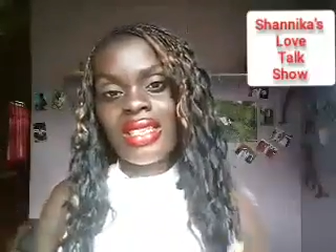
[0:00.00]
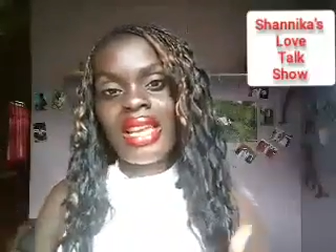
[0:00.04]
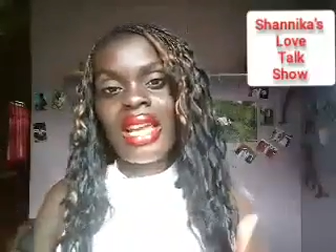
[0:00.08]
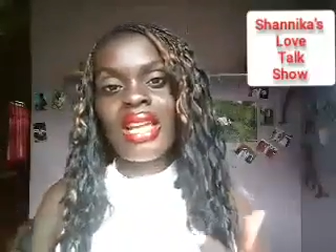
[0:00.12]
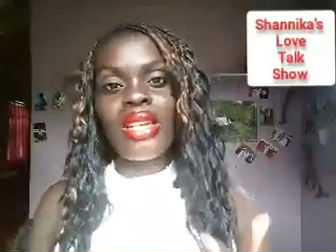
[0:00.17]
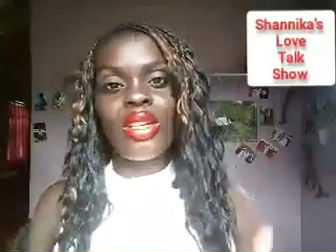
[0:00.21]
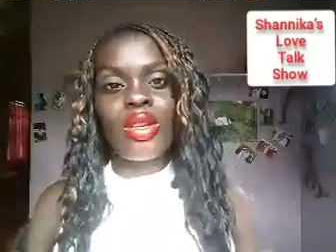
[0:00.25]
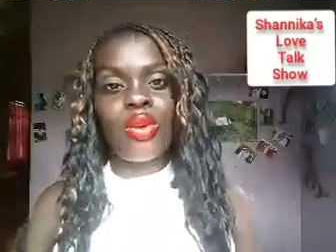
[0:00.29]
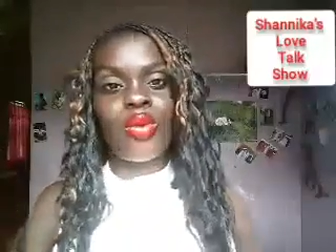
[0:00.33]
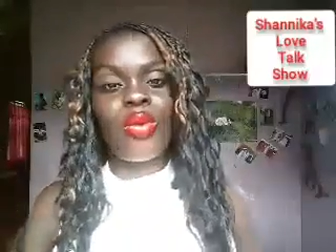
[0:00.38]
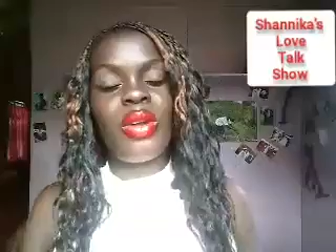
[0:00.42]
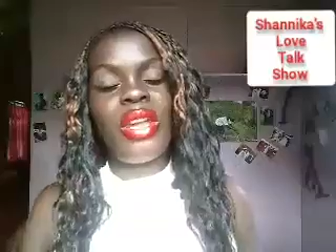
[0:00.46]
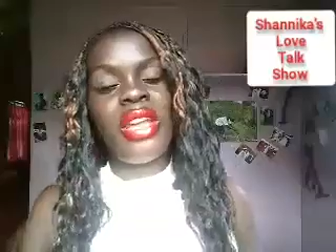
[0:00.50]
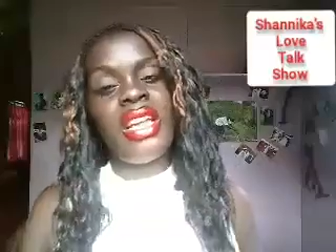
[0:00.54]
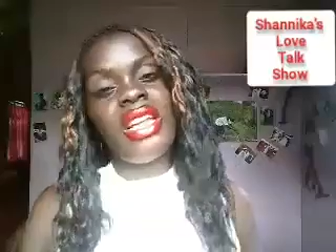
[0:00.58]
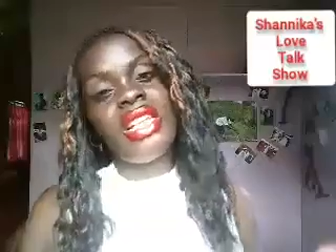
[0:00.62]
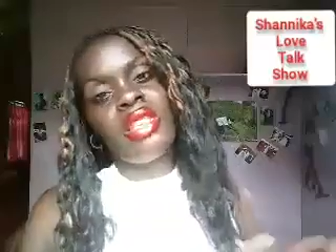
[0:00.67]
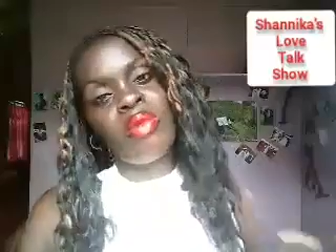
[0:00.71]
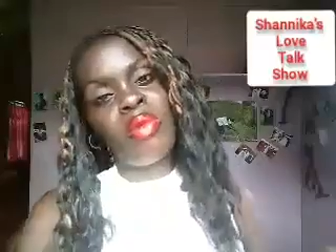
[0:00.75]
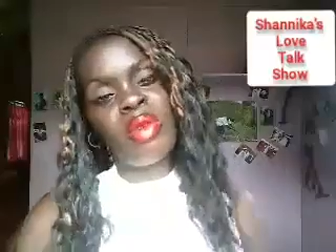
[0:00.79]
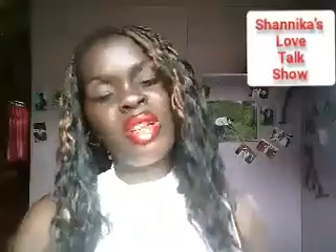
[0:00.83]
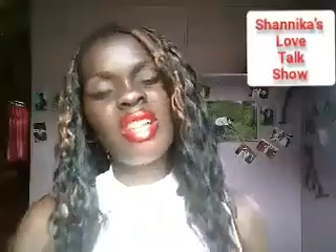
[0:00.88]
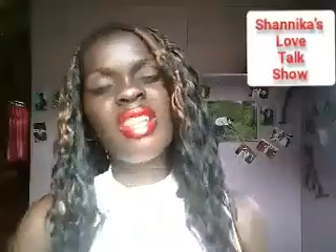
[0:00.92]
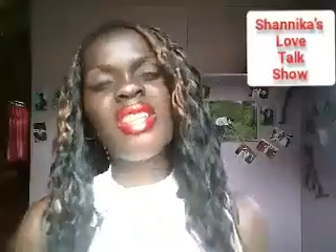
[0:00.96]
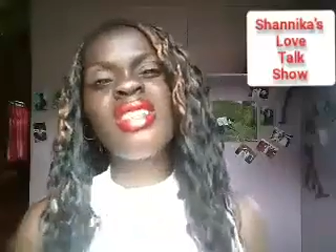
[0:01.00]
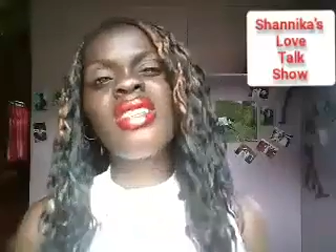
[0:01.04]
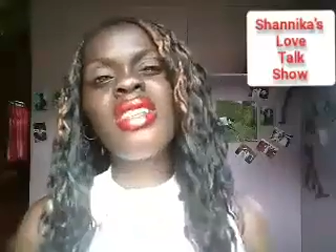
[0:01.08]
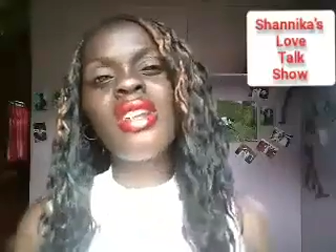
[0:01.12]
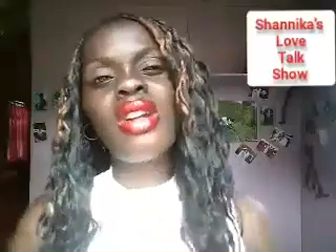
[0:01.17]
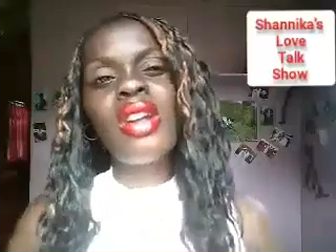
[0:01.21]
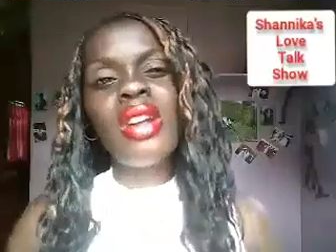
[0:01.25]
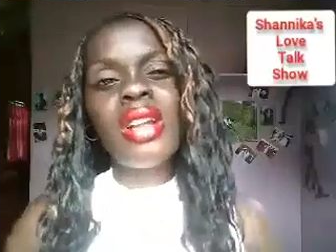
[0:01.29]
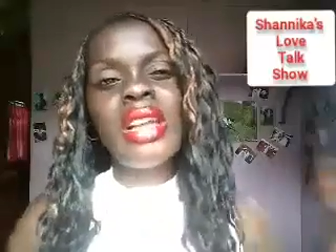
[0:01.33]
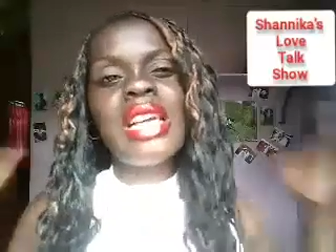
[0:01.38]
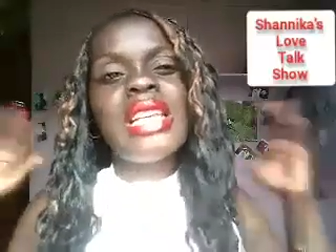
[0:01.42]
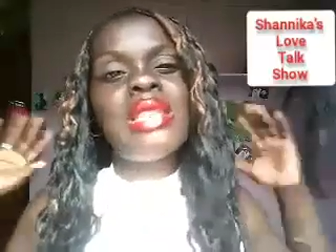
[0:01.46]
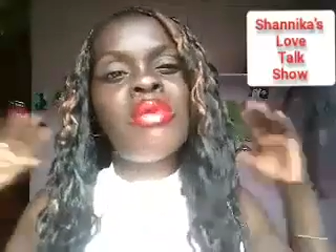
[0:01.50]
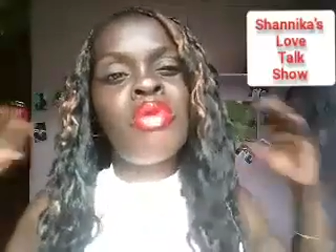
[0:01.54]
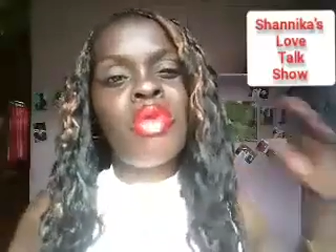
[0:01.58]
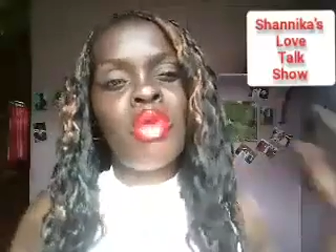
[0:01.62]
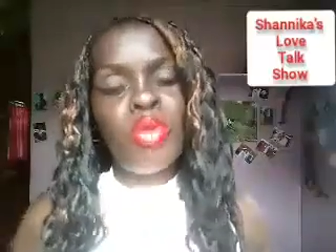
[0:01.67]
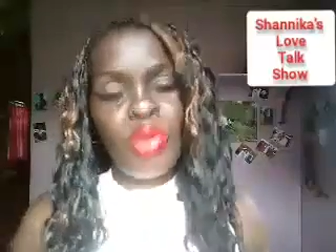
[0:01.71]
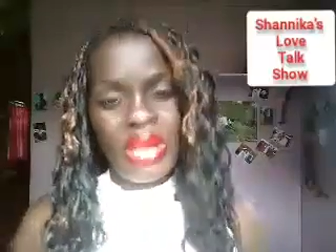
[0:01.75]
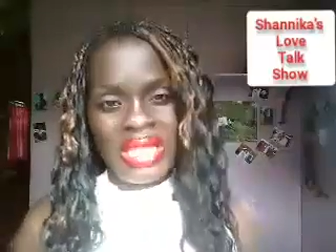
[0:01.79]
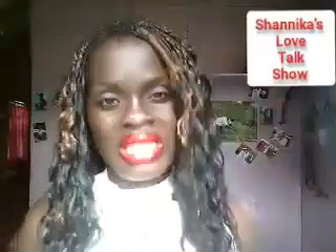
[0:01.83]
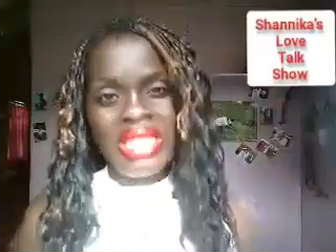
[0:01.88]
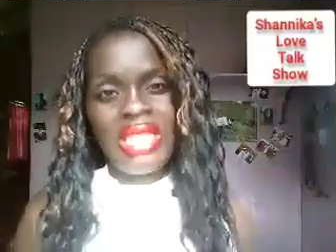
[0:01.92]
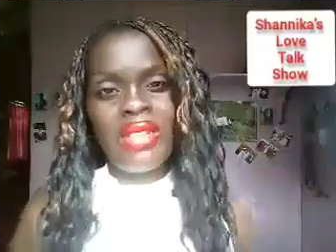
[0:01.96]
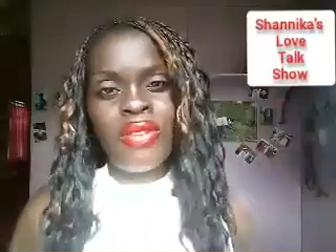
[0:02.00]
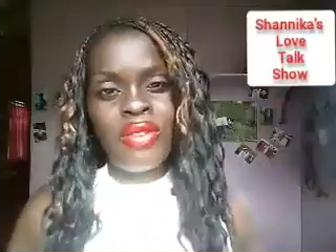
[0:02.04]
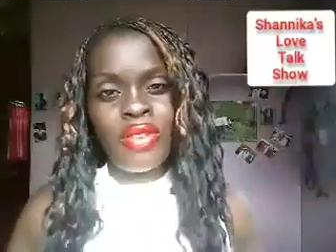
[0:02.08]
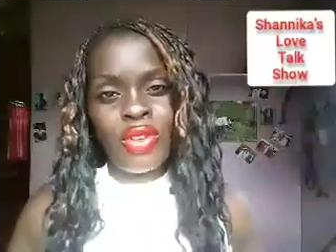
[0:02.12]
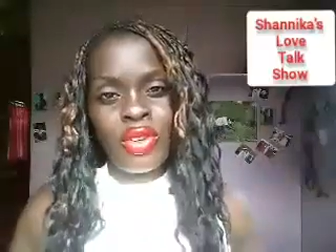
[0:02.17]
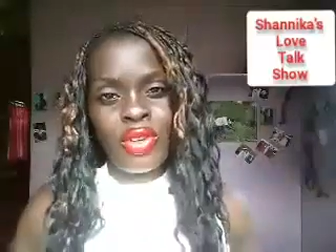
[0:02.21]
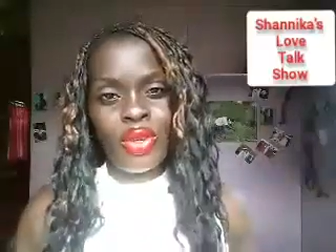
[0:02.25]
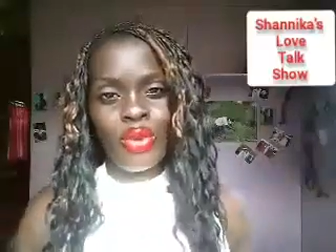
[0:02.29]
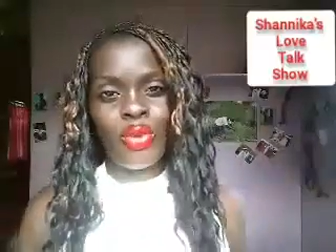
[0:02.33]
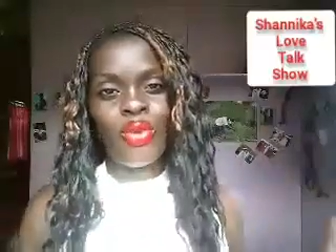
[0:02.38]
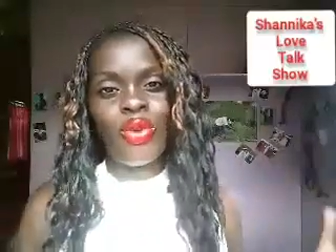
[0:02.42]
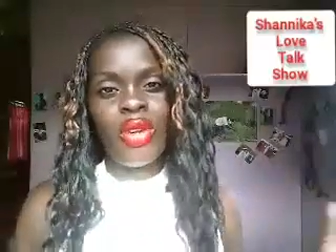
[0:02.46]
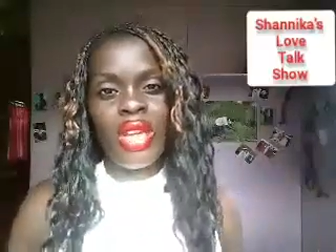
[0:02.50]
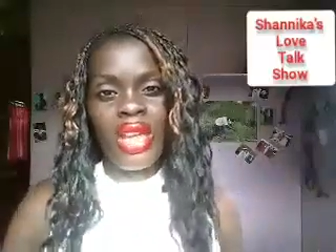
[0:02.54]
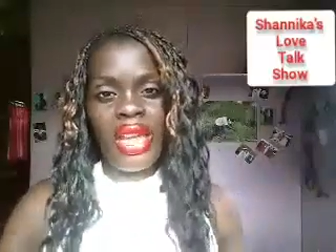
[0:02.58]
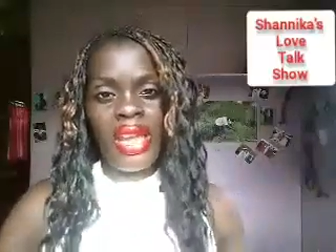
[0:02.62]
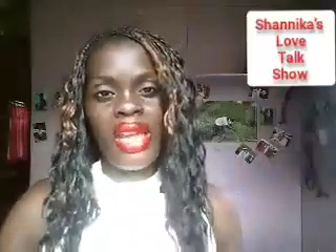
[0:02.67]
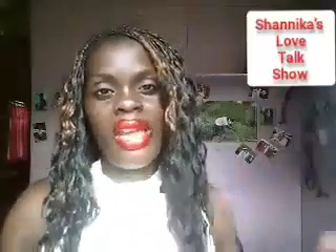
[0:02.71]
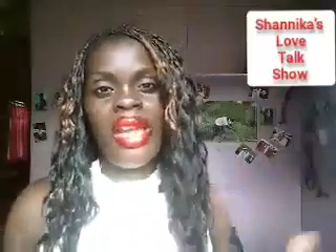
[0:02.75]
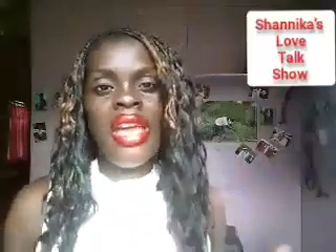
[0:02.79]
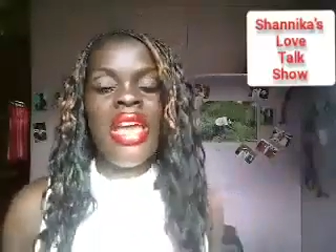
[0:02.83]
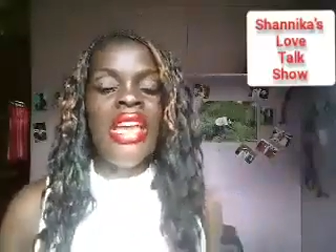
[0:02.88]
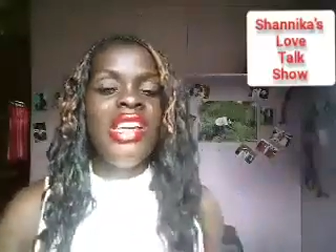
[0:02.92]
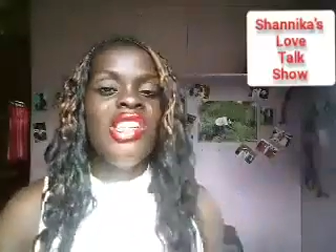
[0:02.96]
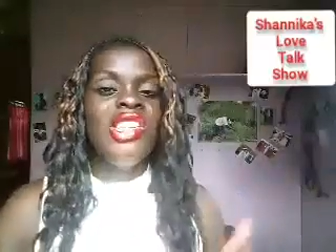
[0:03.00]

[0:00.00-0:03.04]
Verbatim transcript: kind of way it's because the girl has been waiting for you okay